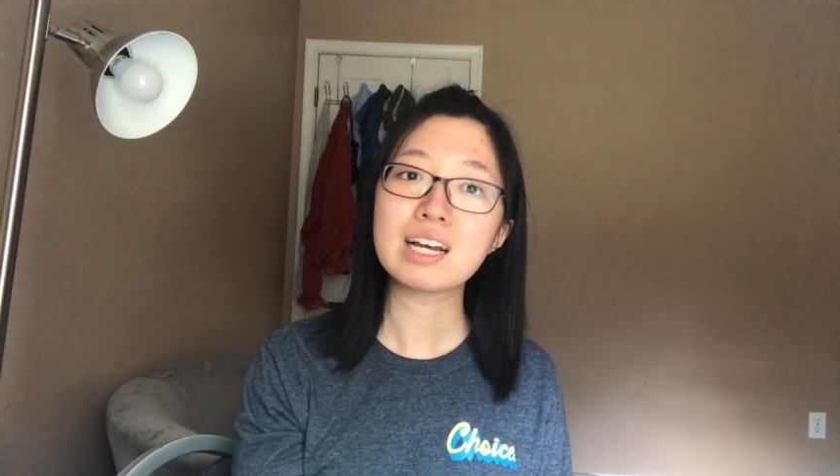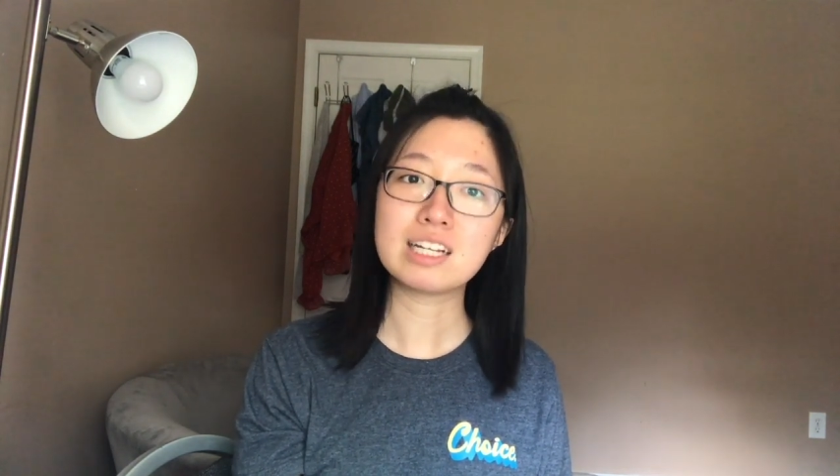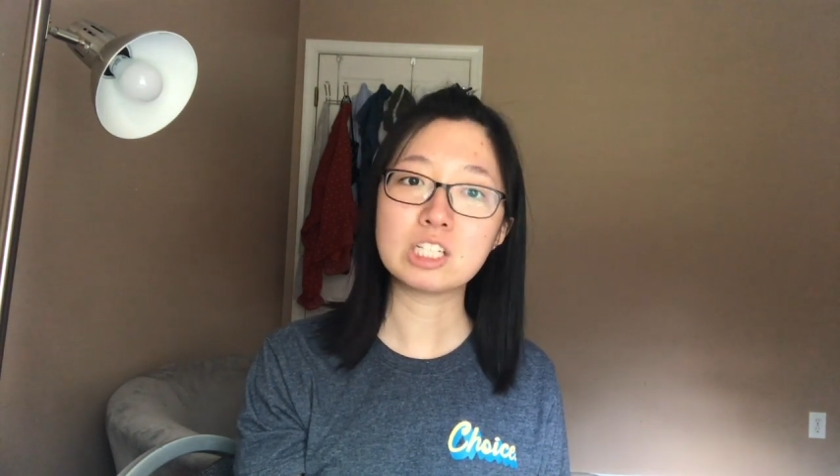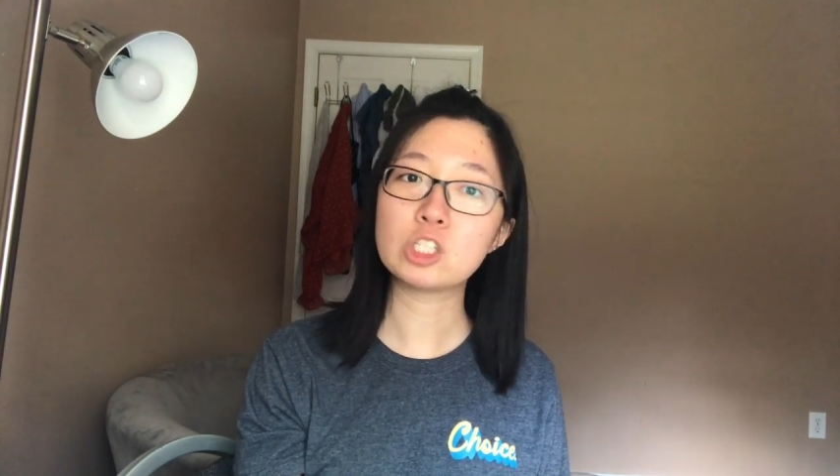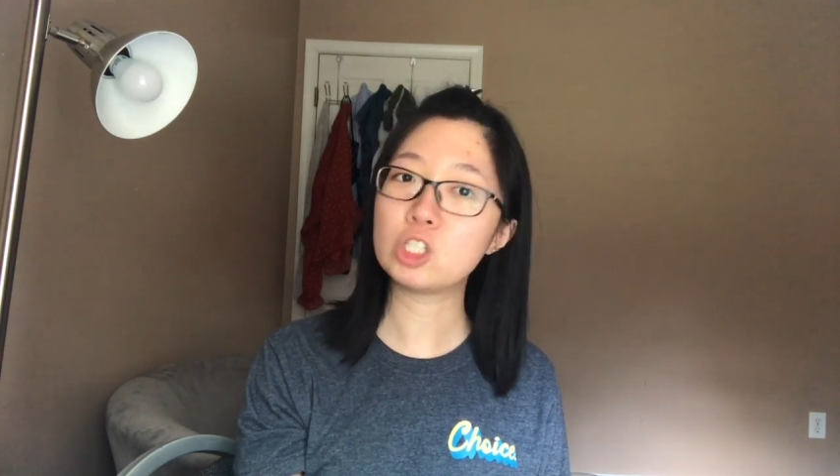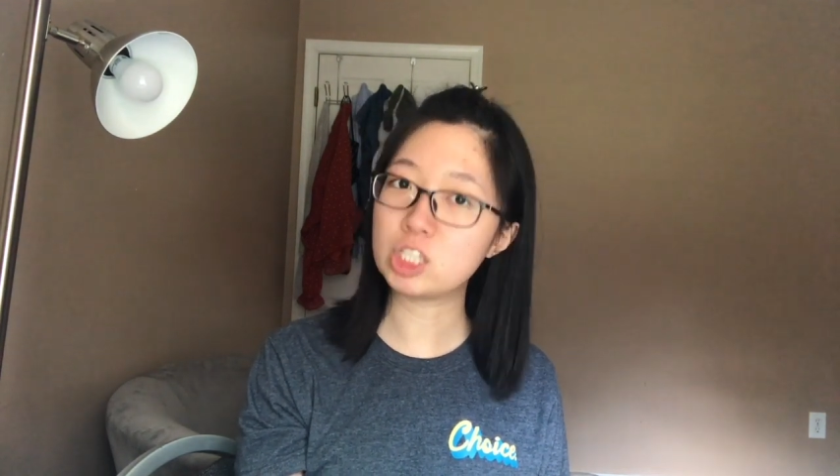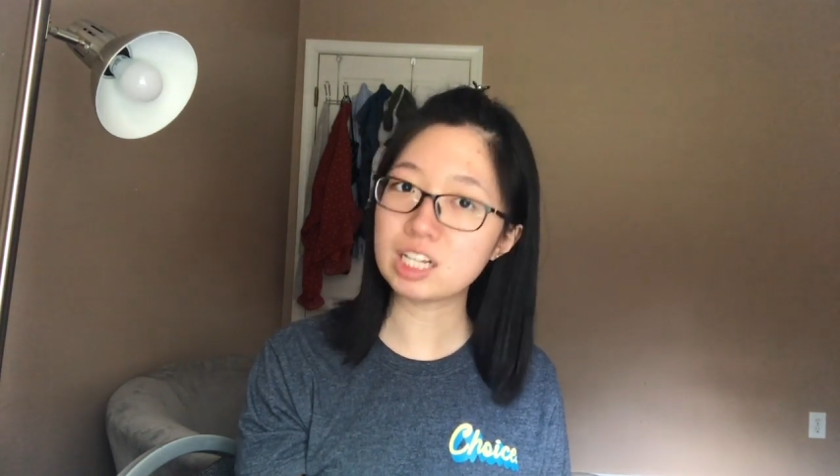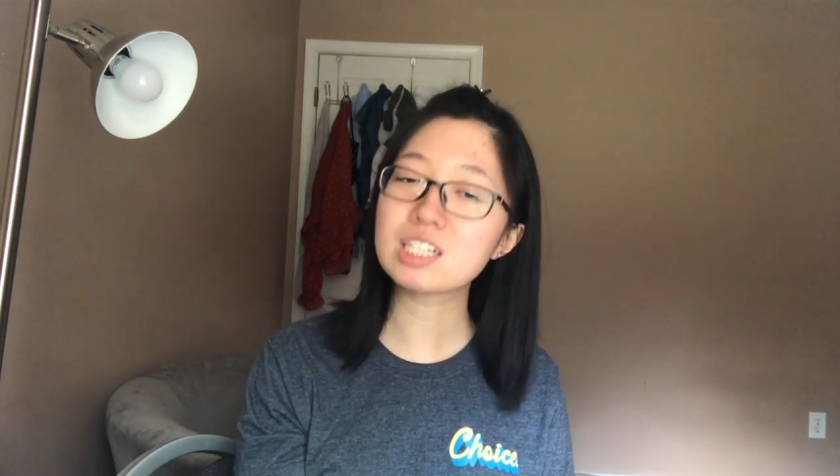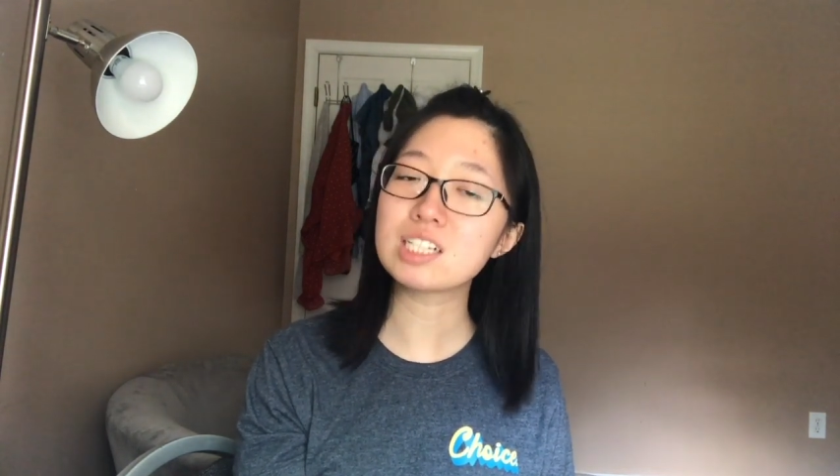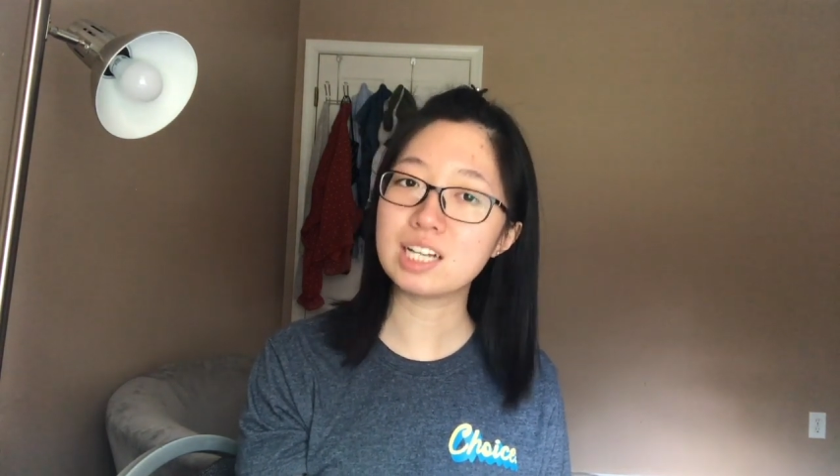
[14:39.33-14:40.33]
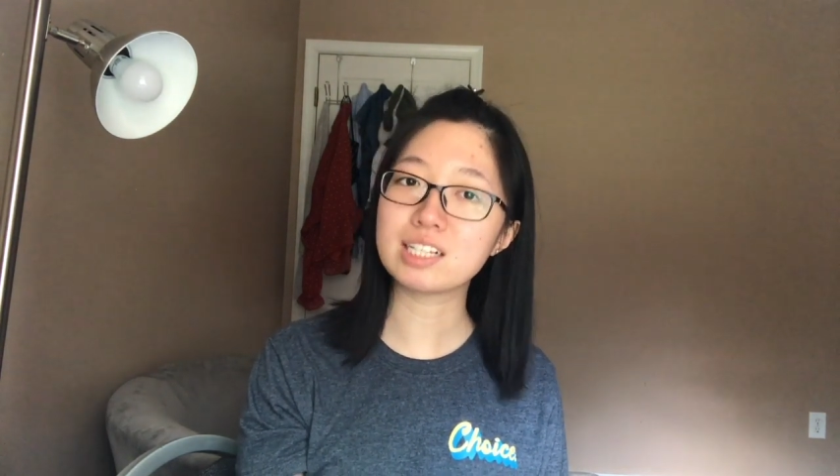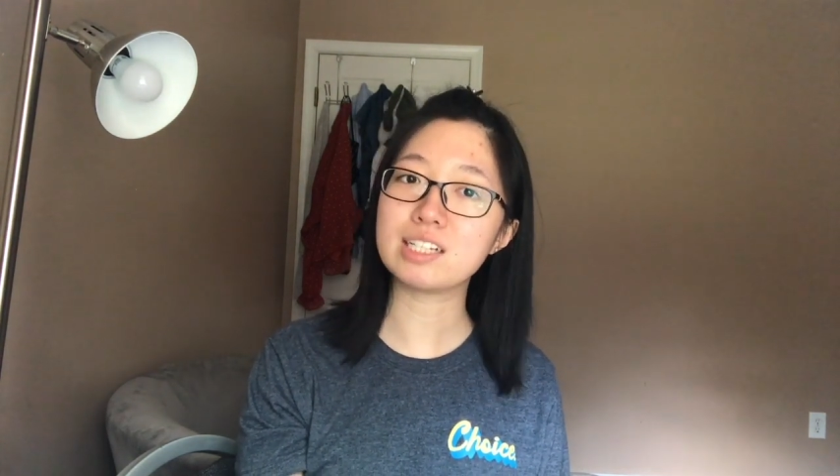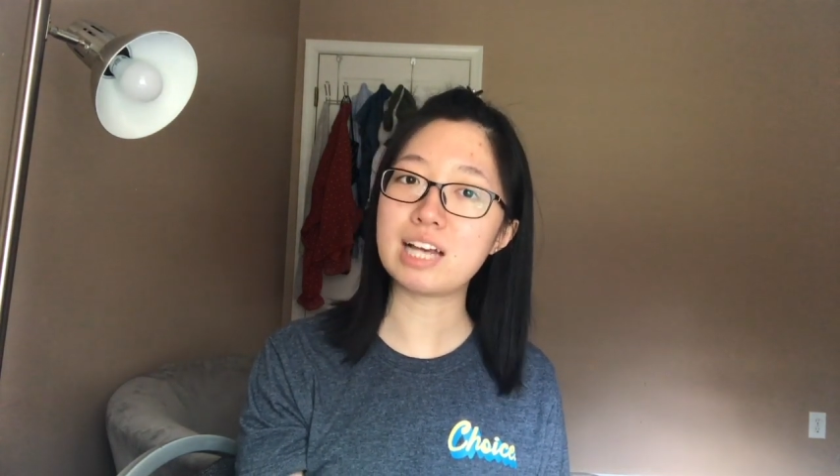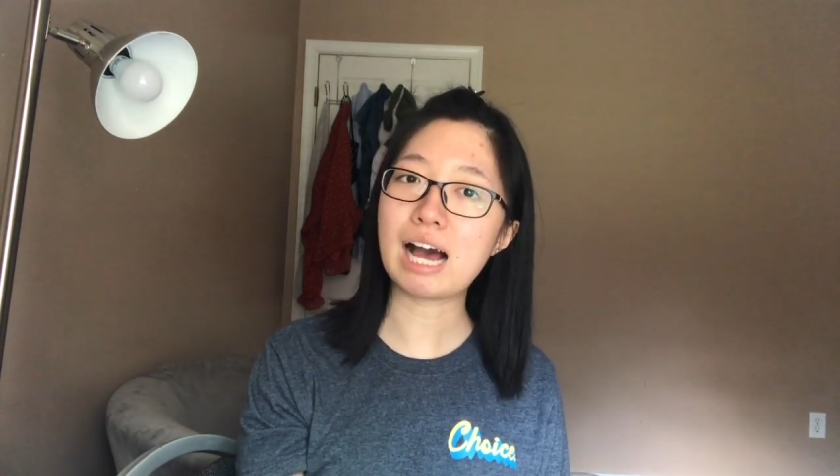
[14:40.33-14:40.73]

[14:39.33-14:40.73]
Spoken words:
is just like the